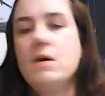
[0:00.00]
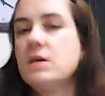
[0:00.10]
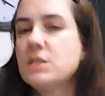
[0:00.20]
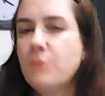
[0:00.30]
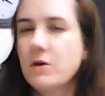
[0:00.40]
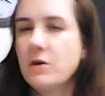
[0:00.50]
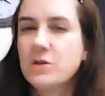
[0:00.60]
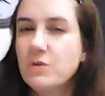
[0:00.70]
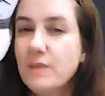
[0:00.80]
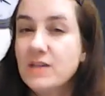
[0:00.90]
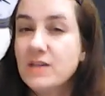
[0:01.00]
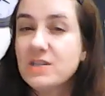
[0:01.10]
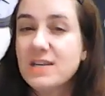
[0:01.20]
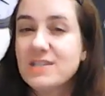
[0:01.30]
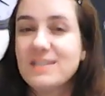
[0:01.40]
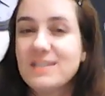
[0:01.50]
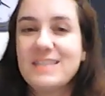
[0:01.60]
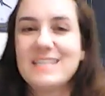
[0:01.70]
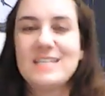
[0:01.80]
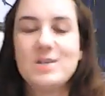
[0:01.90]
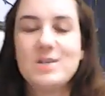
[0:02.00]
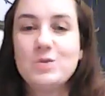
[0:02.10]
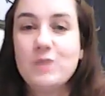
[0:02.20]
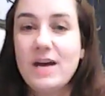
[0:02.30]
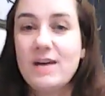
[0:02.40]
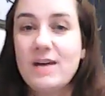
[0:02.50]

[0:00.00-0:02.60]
sparked your imagination, the things that you read